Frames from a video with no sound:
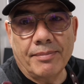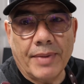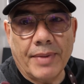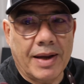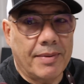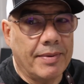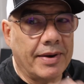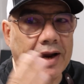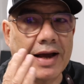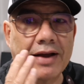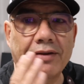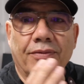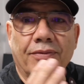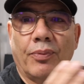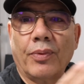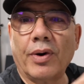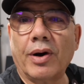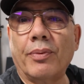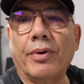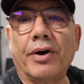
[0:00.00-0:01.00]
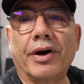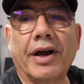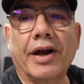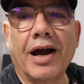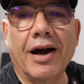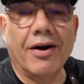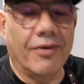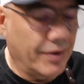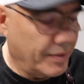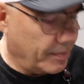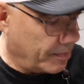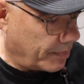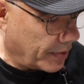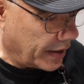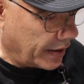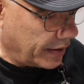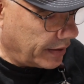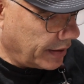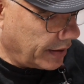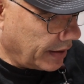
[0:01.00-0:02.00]
Maybe that's where we're going.
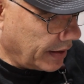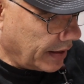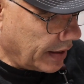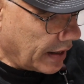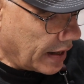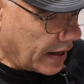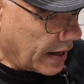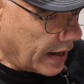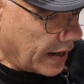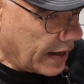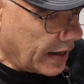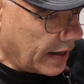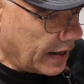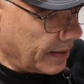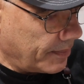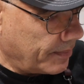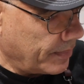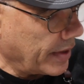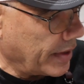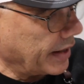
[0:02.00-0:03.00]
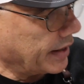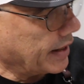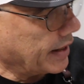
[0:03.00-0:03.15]
But I